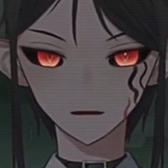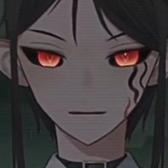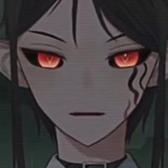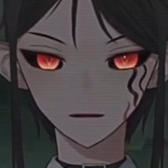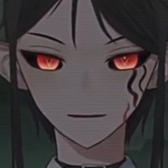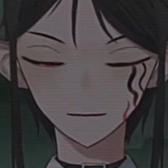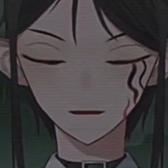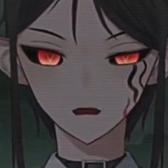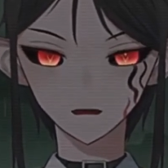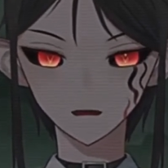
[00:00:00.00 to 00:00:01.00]
from the
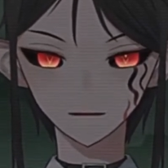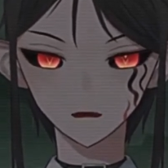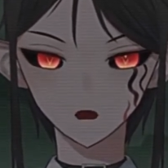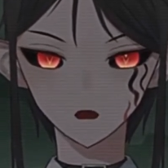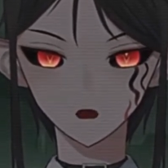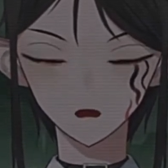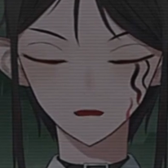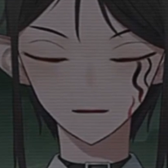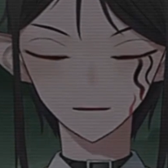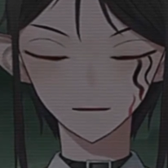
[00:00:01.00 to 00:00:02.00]
sight, not
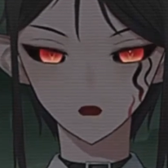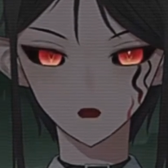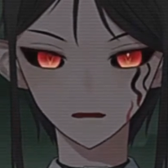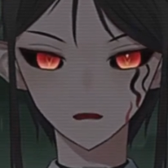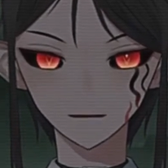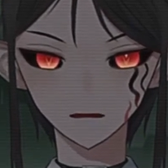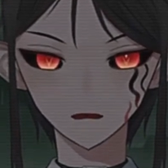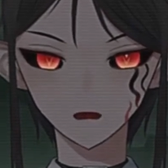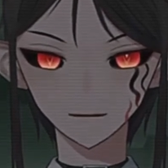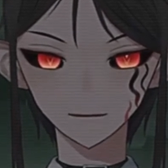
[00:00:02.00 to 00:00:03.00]
wanting to fall like the
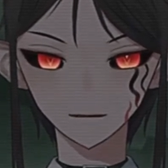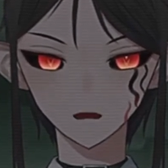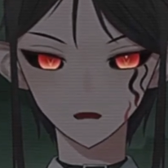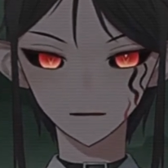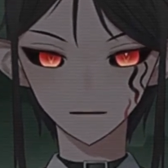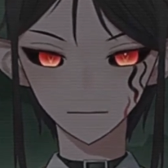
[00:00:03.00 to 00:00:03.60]
last time.